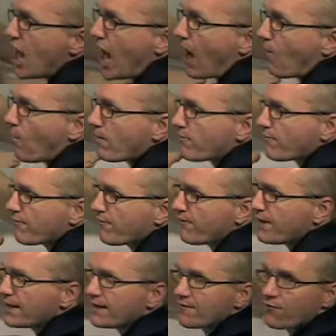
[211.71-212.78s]
And what we're
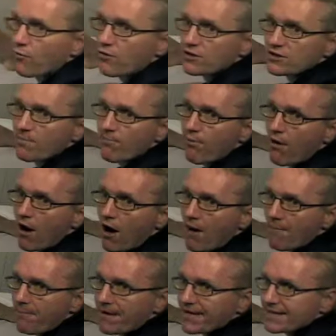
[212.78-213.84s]
feeling for is a
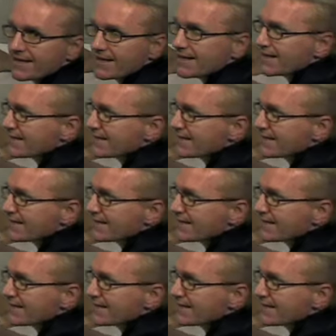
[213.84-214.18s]
popping